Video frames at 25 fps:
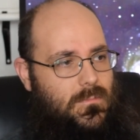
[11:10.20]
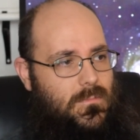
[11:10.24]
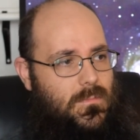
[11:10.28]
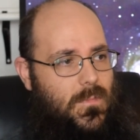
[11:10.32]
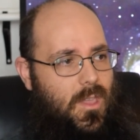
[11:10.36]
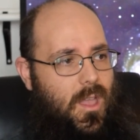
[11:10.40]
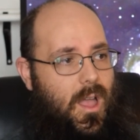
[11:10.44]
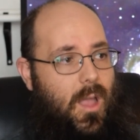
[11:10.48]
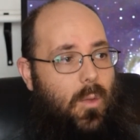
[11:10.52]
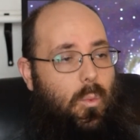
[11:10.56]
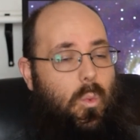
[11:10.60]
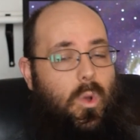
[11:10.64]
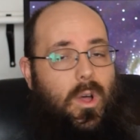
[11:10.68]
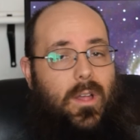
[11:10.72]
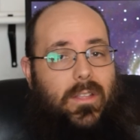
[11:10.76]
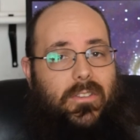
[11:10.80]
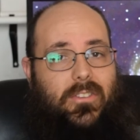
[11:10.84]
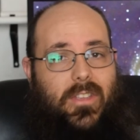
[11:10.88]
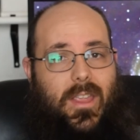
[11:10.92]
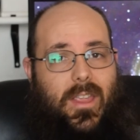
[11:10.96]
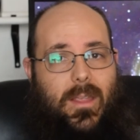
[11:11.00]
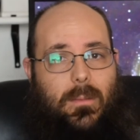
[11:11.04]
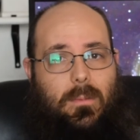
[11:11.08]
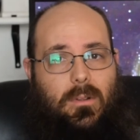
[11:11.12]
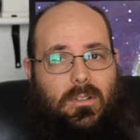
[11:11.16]
I
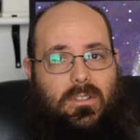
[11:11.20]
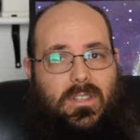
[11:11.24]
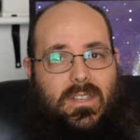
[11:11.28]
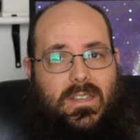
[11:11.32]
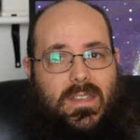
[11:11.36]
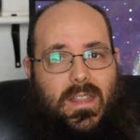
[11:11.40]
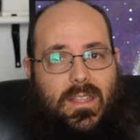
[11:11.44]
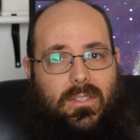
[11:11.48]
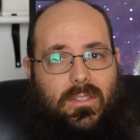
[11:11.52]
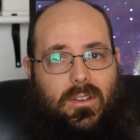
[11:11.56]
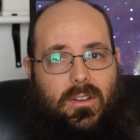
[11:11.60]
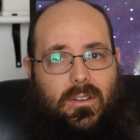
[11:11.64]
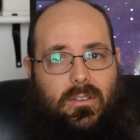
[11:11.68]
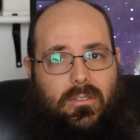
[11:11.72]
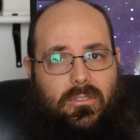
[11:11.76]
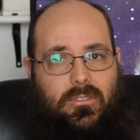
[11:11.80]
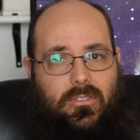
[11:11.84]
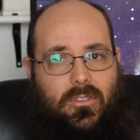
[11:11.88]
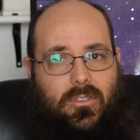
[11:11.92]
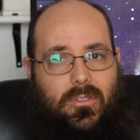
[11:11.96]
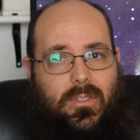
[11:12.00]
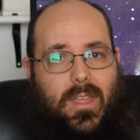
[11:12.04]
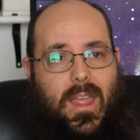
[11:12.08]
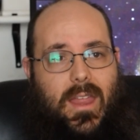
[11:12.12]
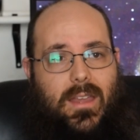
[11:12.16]
was able to dither,
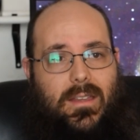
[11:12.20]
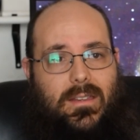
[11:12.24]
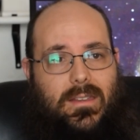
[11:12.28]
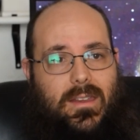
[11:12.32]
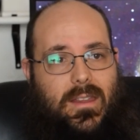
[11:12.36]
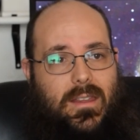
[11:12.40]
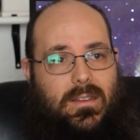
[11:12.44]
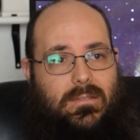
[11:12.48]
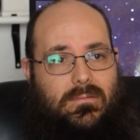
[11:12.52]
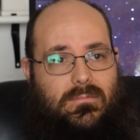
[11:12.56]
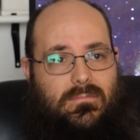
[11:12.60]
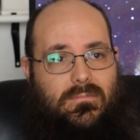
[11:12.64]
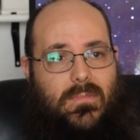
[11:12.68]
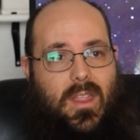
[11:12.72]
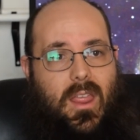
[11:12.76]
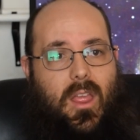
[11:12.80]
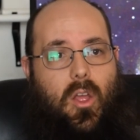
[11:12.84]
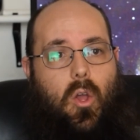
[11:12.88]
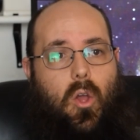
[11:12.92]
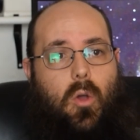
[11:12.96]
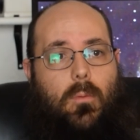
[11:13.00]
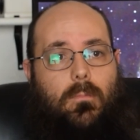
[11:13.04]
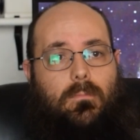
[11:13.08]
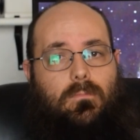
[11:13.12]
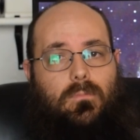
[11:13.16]
so that did
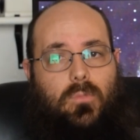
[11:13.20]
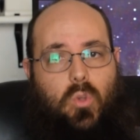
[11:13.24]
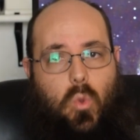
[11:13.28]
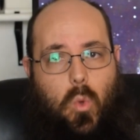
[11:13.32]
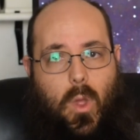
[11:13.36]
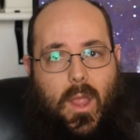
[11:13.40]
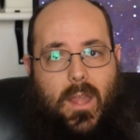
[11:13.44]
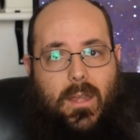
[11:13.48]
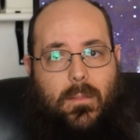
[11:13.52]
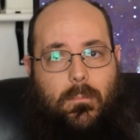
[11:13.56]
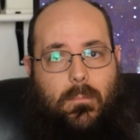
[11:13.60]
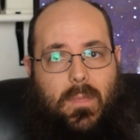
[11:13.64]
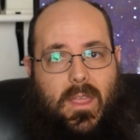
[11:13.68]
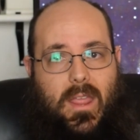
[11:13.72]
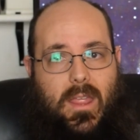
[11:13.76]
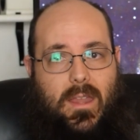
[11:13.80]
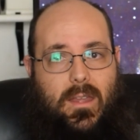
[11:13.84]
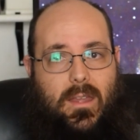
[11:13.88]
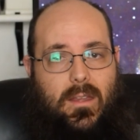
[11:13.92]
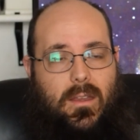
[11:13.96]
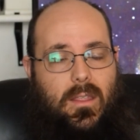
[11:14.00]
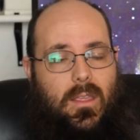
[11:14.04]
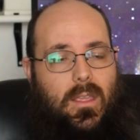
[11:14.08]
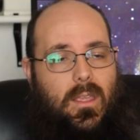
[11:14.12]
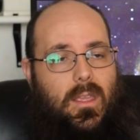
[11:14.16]
help quite a
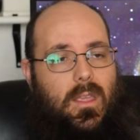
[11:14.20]
bit.